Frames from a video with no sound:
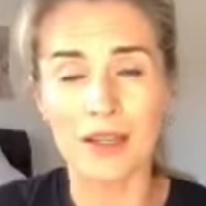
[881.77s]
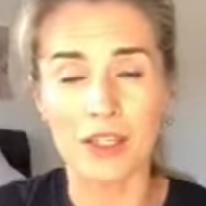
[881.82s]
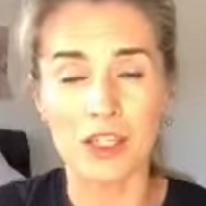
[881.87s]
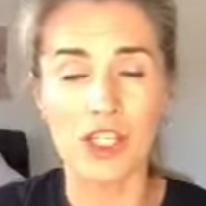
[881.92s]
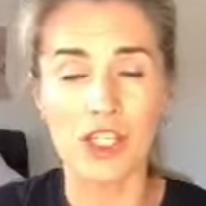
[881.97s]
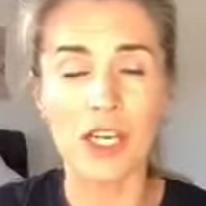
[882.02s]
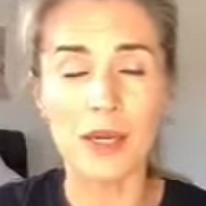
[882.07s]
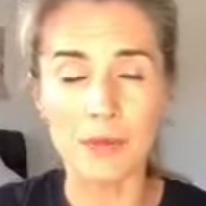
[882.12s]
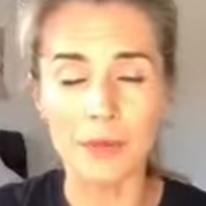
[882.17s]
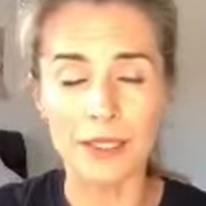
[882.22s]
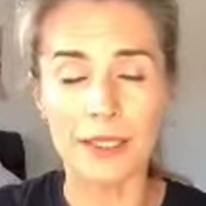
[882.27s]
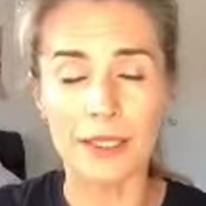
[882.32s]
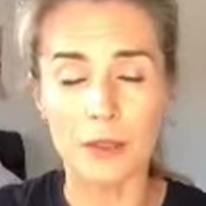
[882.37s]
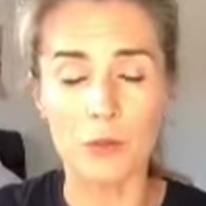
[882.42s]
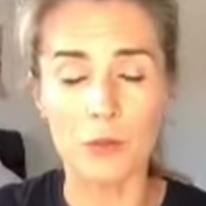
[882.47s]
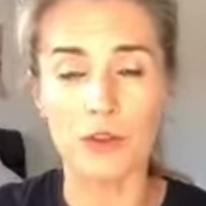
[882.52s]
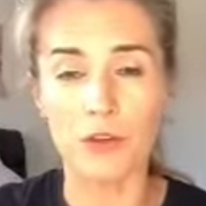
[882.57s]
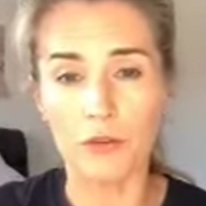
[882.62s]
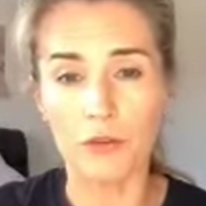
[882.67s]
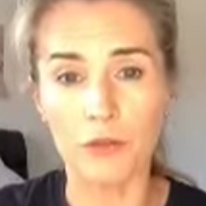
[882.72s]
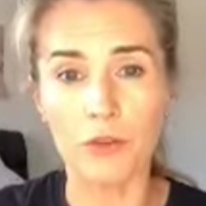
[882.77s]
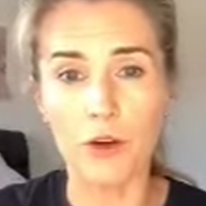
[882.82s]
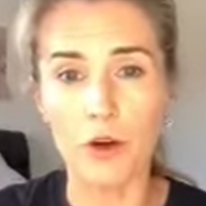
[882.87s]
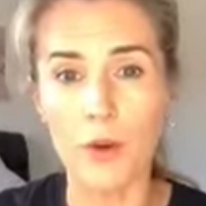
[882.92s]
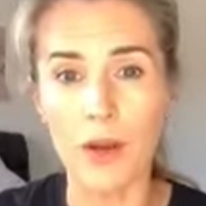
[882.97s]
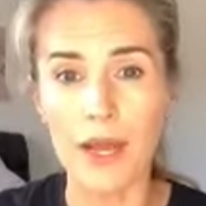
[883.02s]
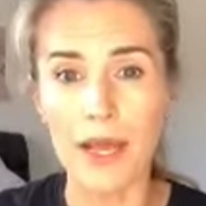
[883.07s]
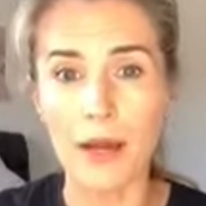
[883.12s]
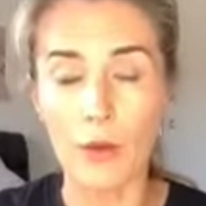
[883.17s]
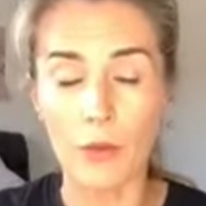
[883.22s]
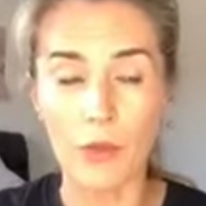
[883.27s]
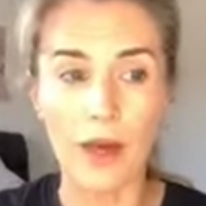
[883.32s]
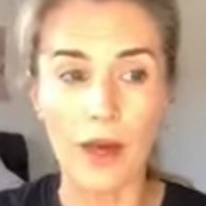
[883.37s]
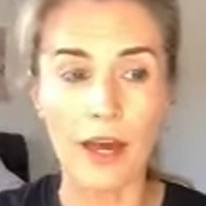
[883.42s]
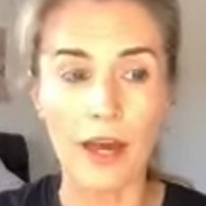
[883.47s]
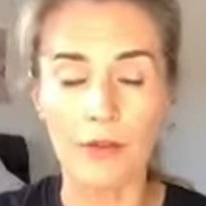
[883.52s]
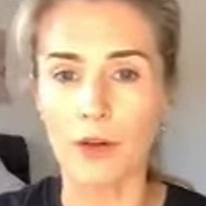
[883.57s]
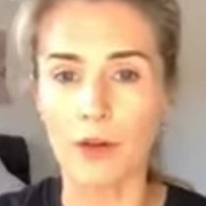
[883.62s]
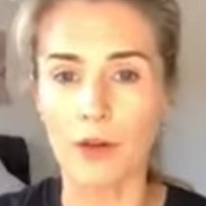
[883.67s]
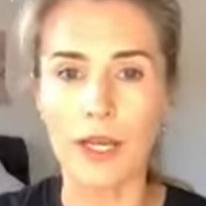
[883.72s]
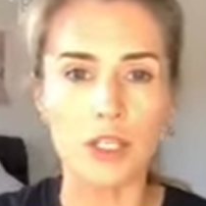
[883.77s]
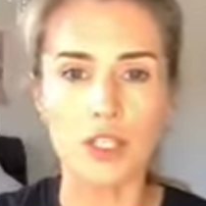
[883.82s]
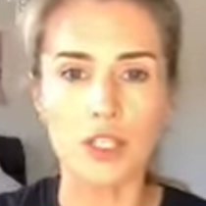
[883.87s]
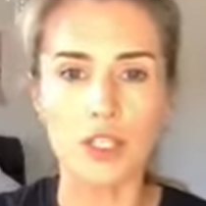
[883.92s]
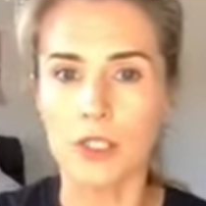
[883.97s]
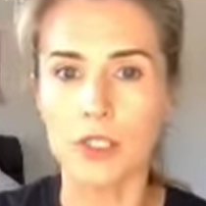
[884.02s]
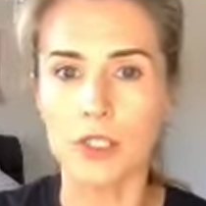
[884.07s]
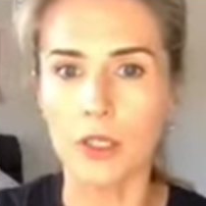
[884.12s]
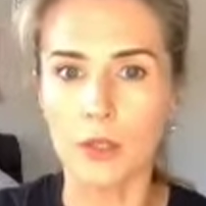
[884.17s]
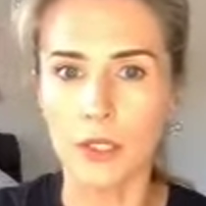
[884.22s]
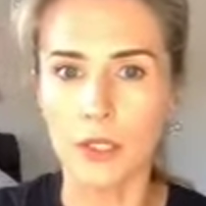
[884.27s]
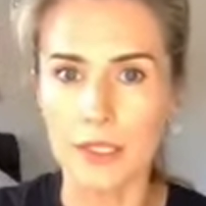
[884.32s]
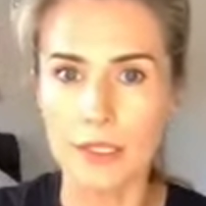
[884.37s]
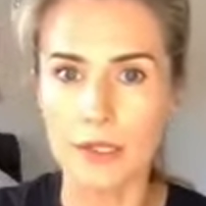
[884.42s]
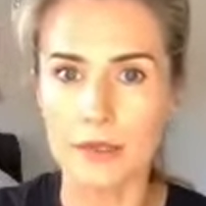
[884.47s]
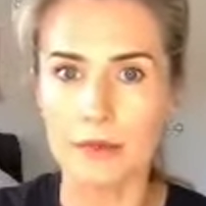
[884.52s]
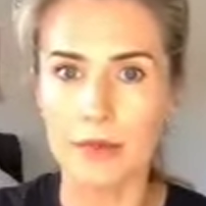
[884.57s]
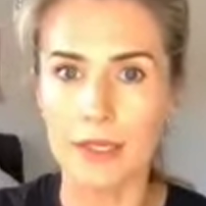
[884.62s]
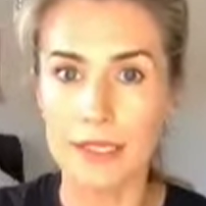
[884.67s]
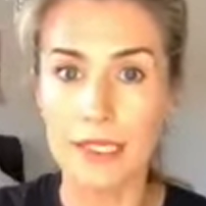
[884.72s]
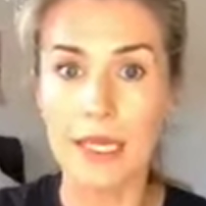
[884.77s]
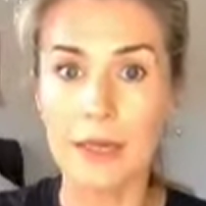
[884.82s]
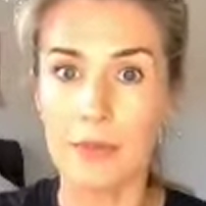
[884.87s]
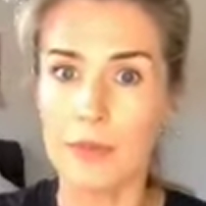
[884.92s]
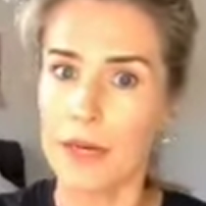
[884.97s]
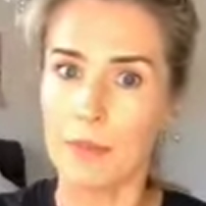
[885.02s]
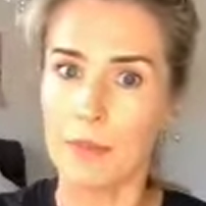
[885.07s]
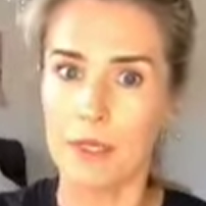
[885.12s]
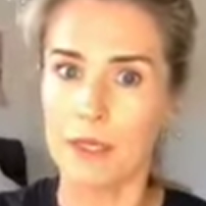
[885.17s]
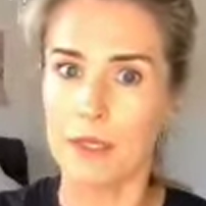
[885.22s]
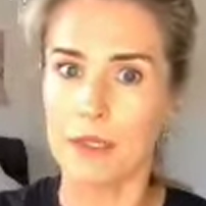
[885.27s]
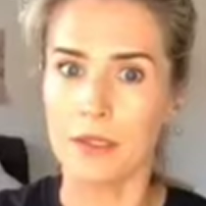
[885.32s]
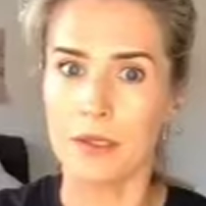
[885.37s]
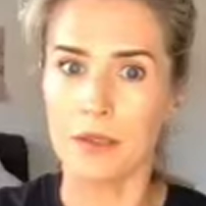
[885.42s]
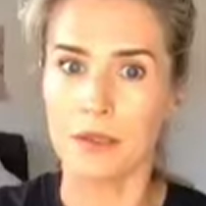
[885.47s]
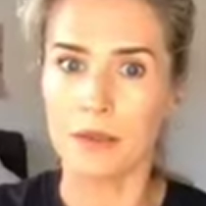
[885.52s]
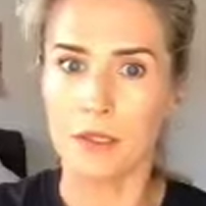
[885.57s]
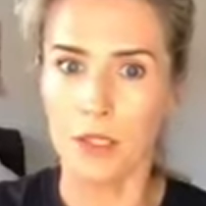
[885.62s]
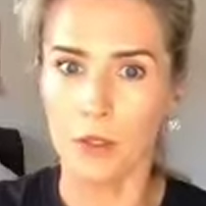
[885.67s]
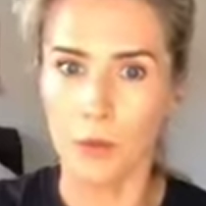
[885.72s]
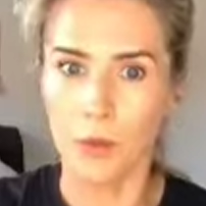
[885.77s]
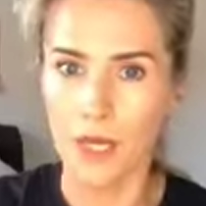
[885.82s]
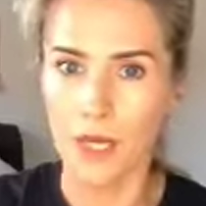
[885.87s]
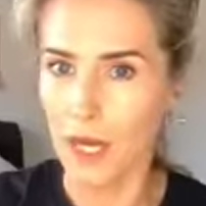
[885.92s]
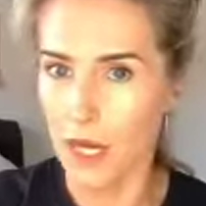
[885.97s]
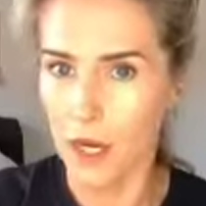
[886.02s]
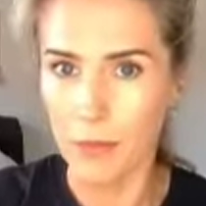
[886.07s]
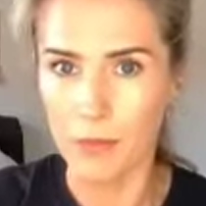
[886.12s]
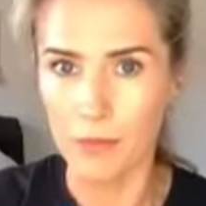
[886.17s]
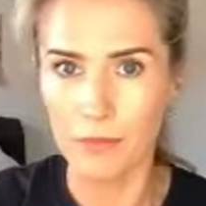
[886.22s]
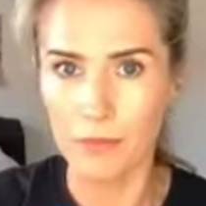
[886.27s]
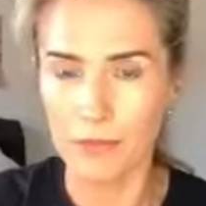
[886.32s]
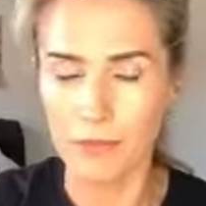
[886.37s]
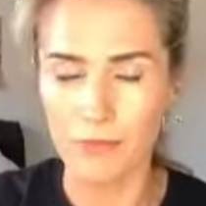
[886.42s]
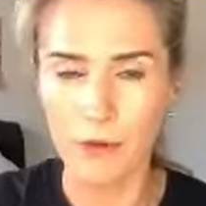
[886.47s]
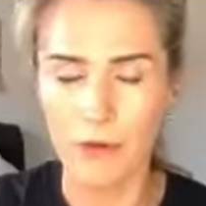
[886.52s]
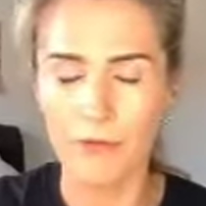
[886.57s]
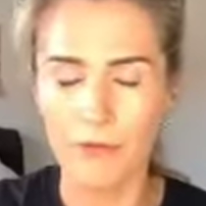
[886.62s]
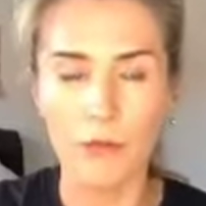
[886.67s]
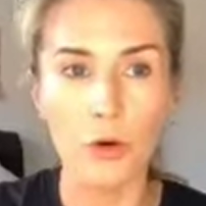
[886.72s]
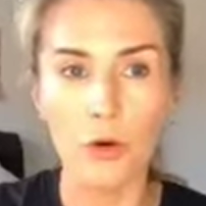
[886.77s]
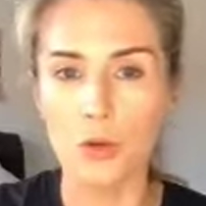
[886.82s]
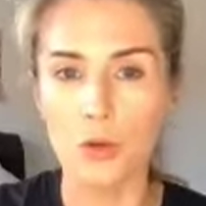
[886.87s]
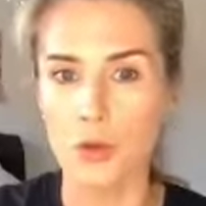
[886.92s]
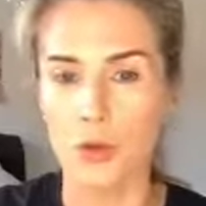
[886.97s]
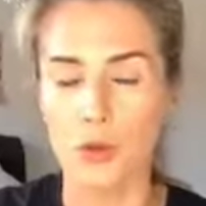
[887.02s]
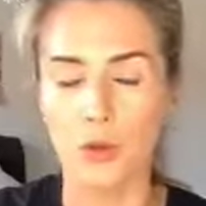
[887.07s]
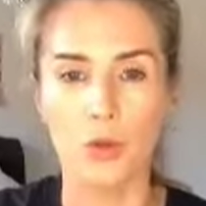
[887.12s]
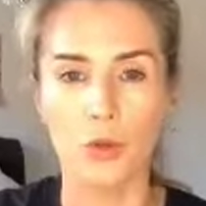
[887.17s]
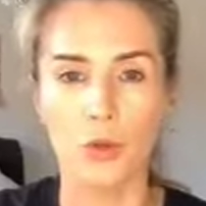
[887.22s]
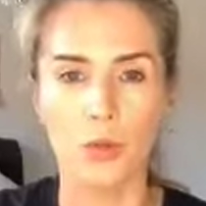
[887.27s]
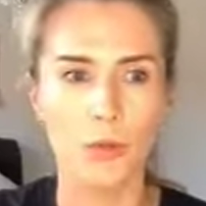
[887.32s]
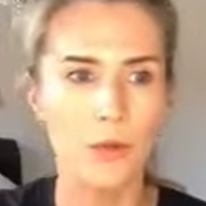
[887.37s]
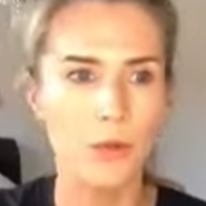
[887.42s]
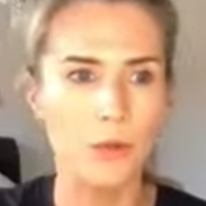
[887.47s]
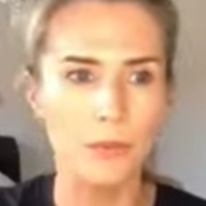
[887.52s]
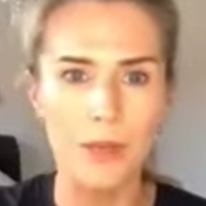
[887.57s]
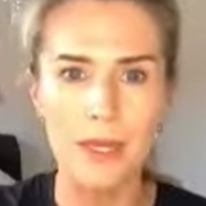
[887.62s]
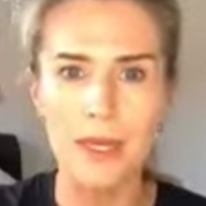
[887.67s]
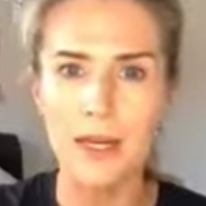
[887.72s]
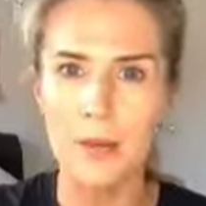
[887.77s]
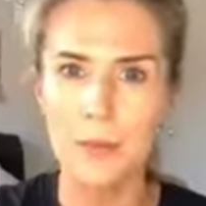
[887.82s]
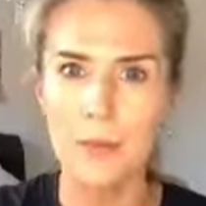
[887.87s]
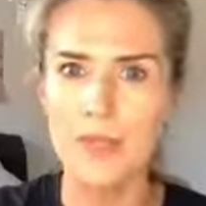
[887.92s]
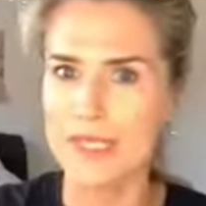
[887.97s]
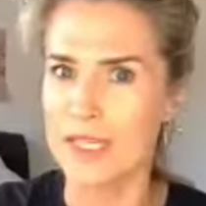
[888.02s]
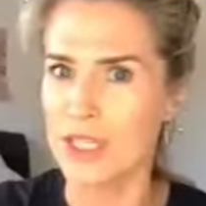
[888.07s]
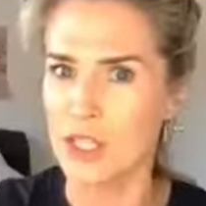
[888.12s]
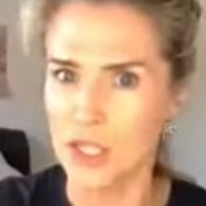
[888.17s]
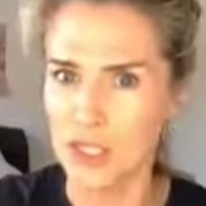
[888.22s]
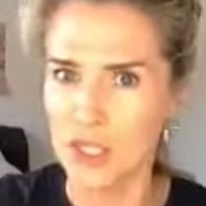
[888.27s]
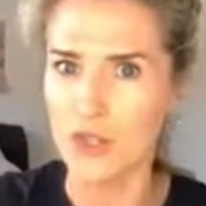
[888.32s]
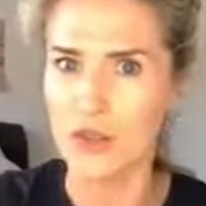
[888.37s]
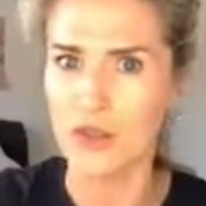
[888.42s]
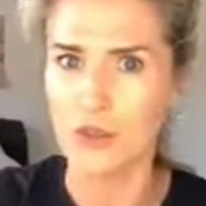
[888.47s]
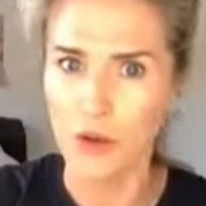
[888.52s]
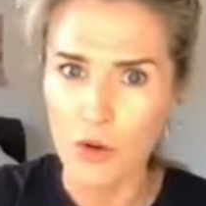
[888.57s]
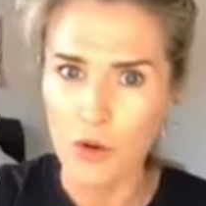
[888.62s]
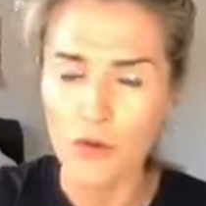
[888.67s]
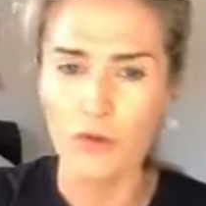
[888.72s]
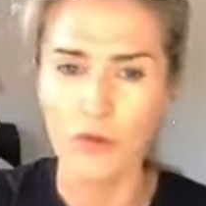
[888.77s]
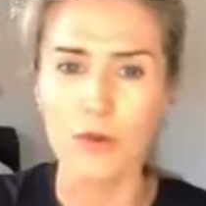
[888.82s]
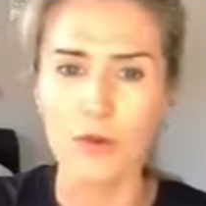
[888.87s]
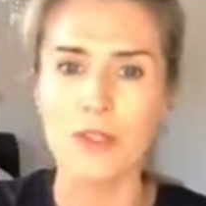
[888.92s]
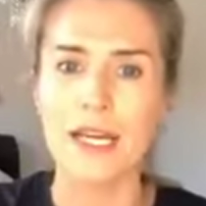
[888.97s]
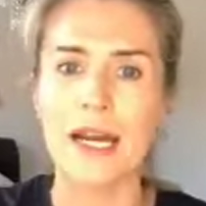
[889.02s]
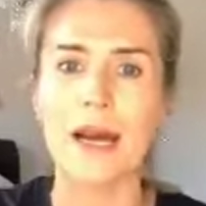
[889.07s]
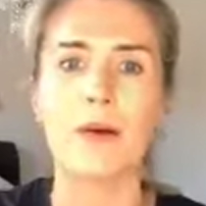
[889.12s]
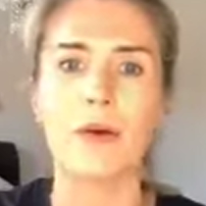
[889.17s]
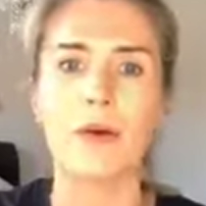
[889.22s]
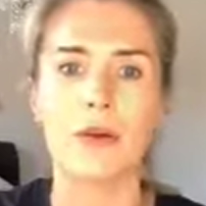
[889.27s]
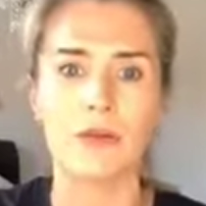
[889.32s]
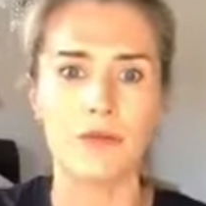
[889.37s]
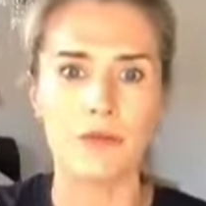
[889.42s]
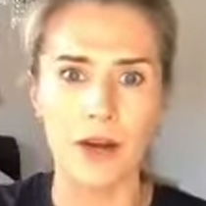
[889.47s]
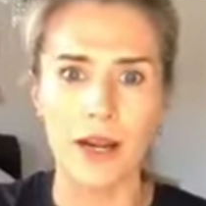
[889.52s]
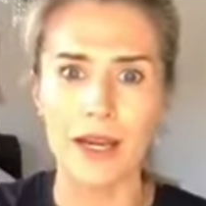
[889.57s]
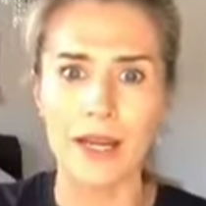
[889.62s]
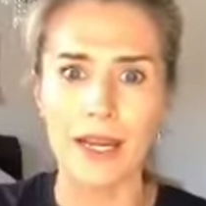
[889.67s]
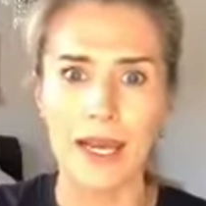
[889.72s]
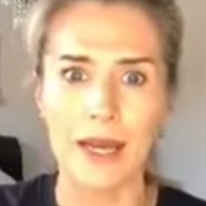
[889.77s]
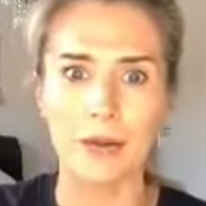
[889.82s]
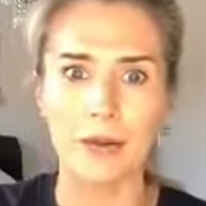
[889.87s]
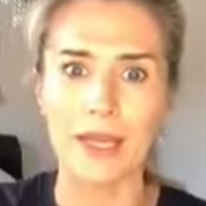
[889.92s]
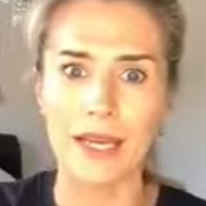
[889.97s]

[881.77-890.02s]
ashamedly, would have thrown out, but I've gone, actually, no, let's keep that, because, you know, we can't afford or be in a position to throw food out right now.